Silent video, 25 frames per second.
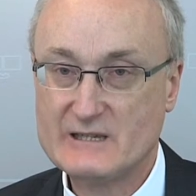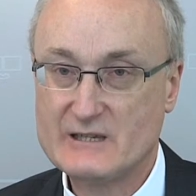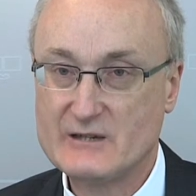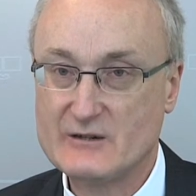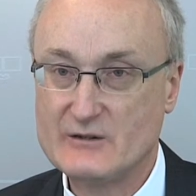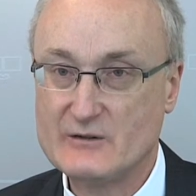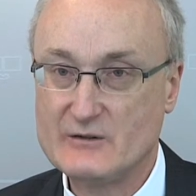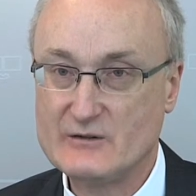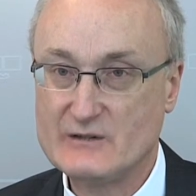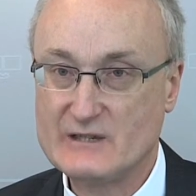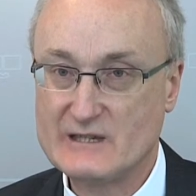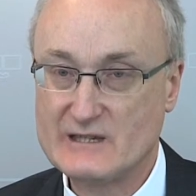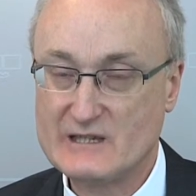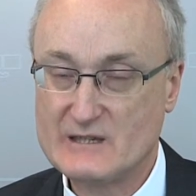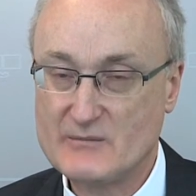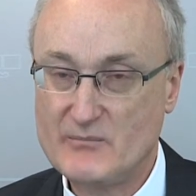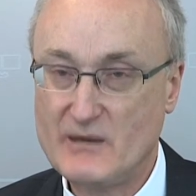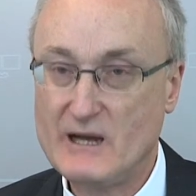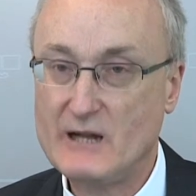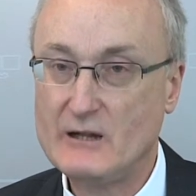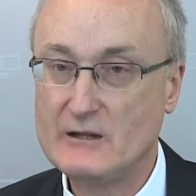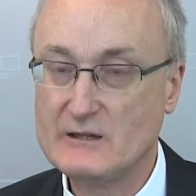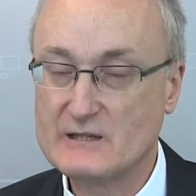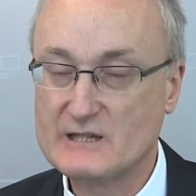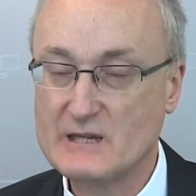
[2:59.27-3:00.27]
to
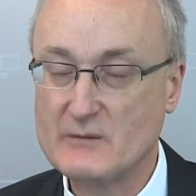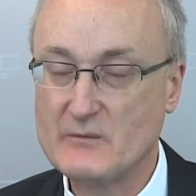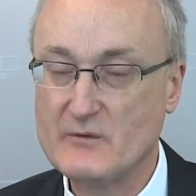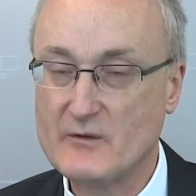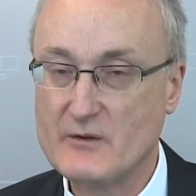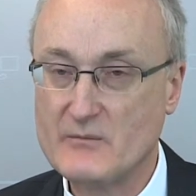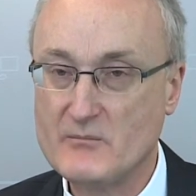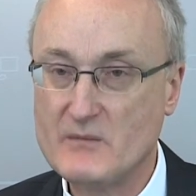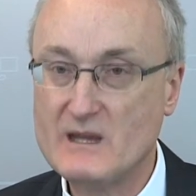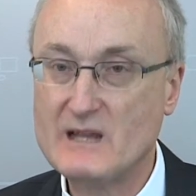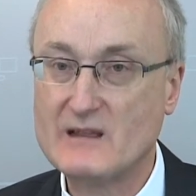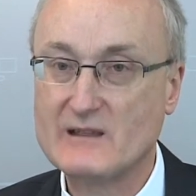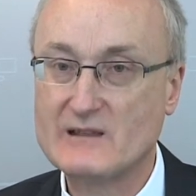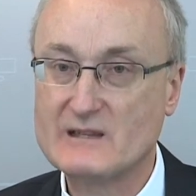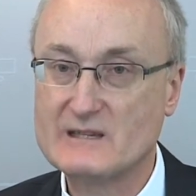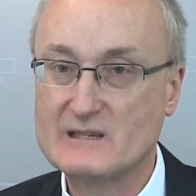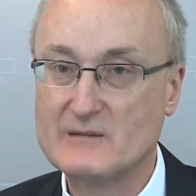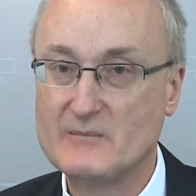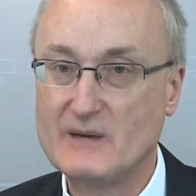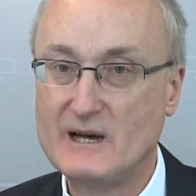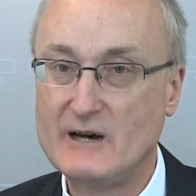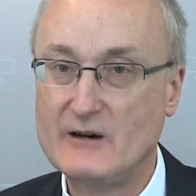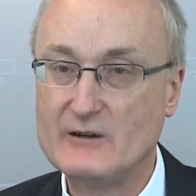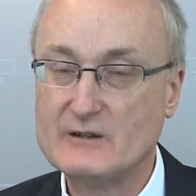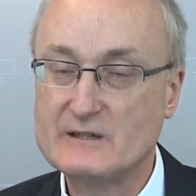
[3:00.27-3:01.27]
dispel some of the myths
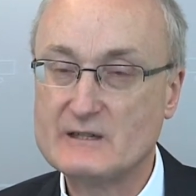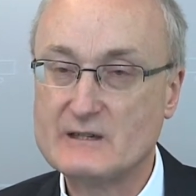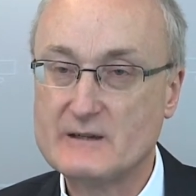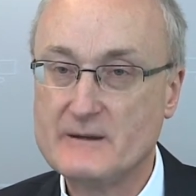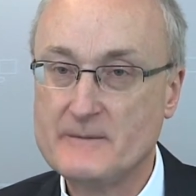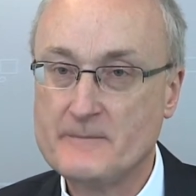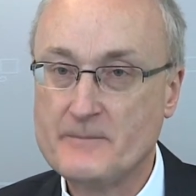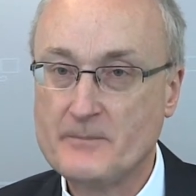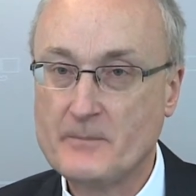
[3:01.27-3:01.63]
about